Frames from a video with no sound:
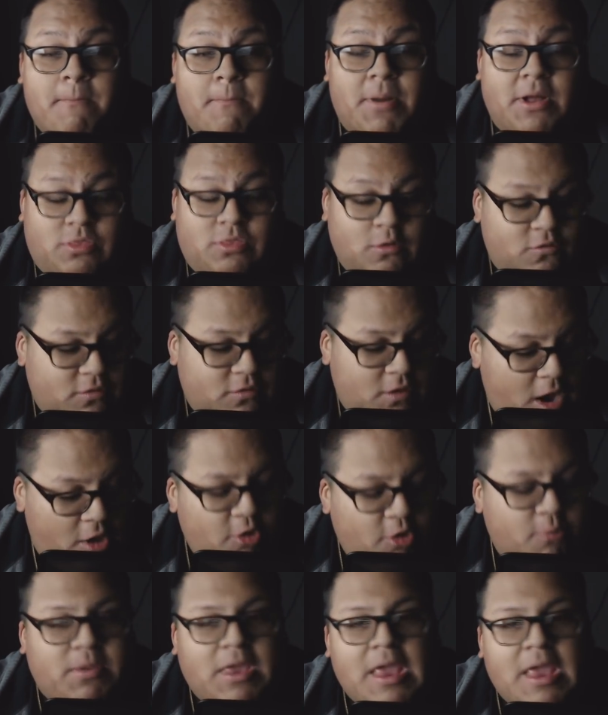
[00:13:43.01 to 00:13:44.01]
But there's
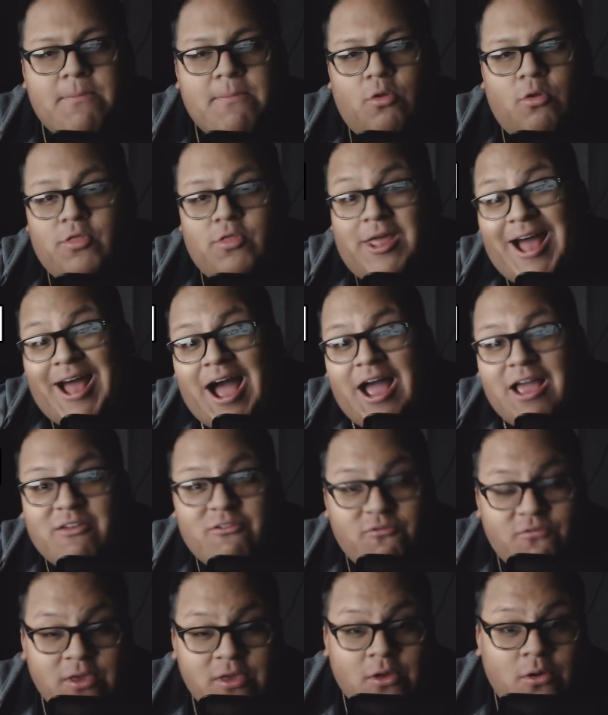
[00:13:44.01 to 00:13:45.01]
other people that I
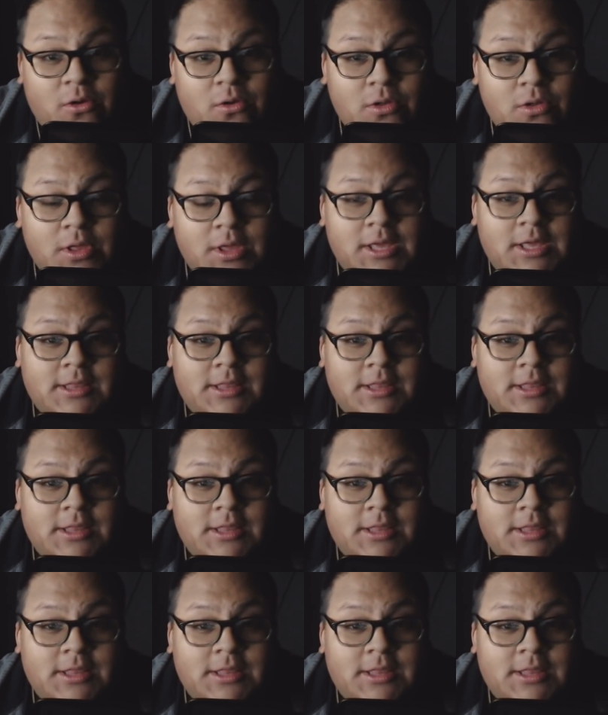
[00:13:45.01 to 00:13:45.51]
feel